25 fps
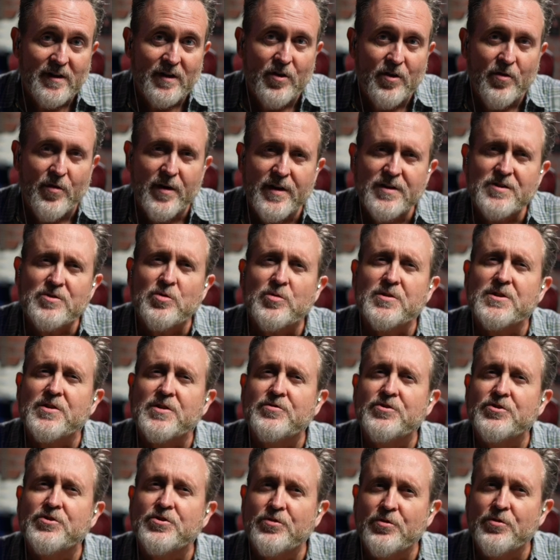Create a source of
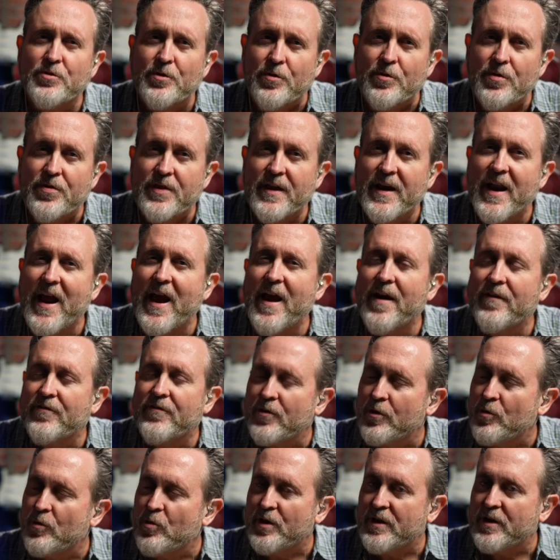truth that
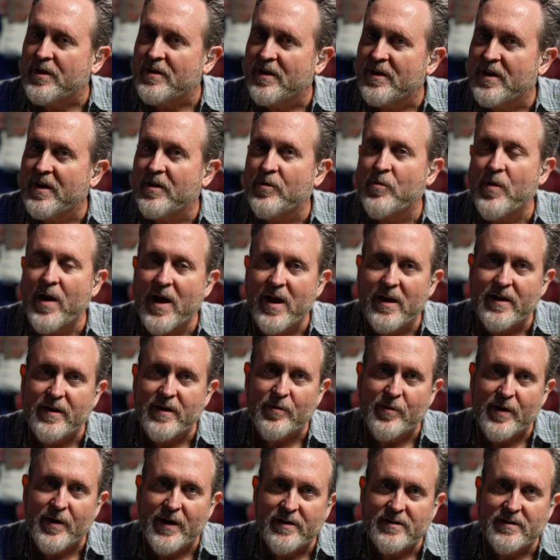everyone can rally
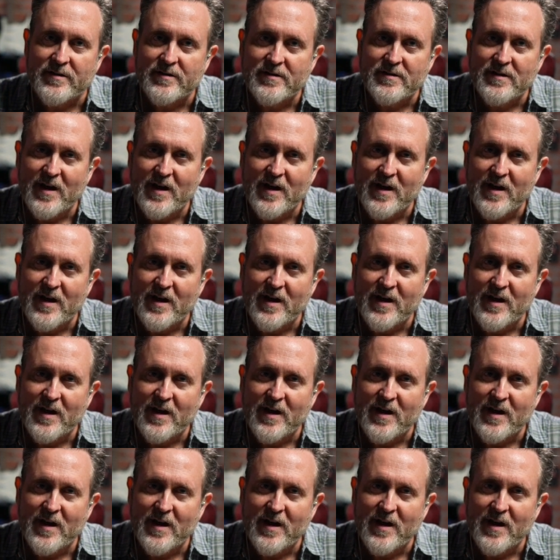around.